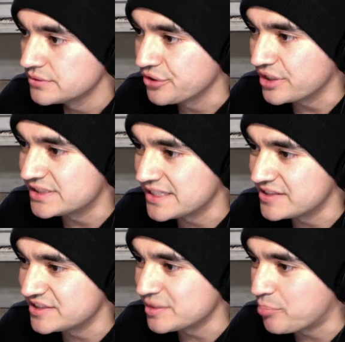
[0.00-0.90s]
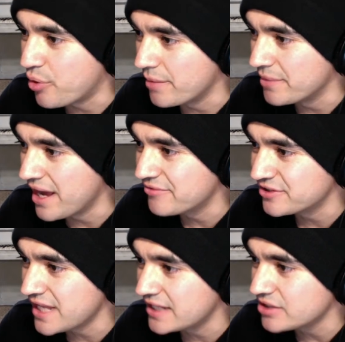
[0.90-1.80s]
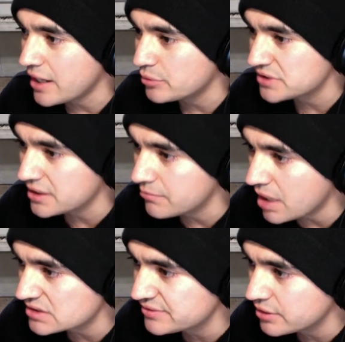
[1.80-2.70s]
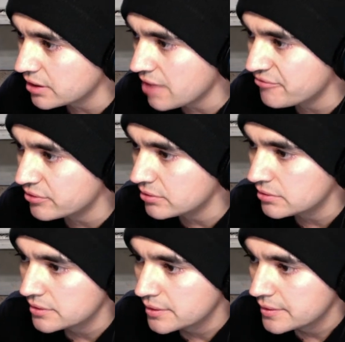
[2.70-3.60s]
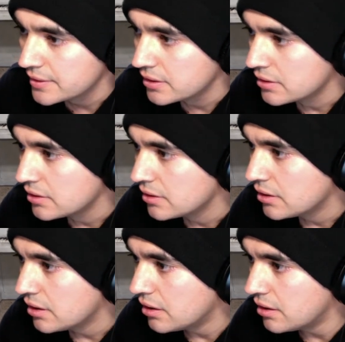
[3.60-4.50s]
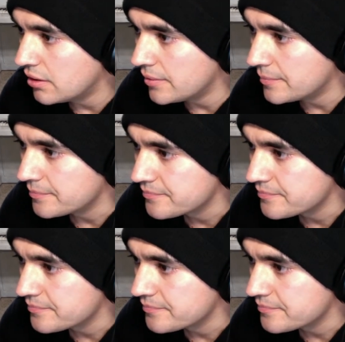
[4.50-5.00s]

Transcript: You can see the disappointment after that. He thought he was going to Masvidal that fool. All